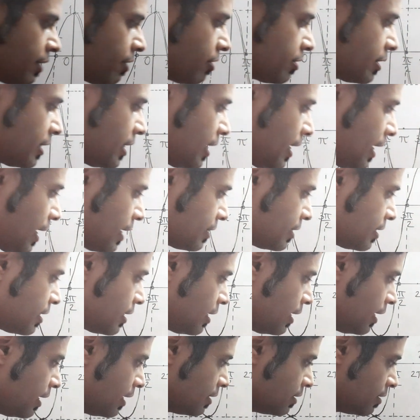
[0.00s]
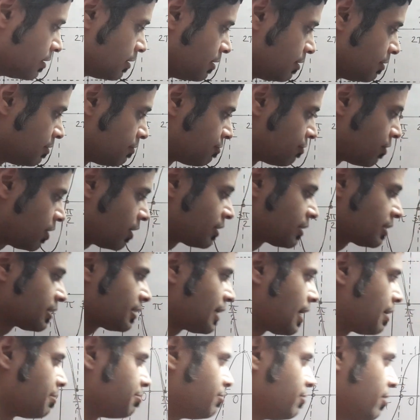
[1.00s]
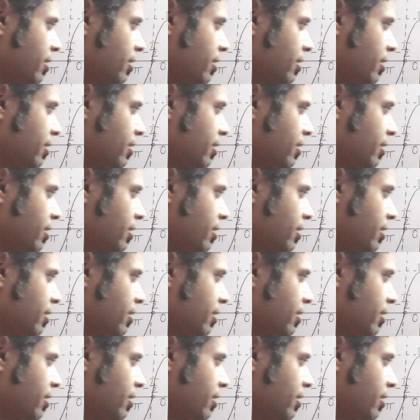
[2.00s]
on the other hand, for some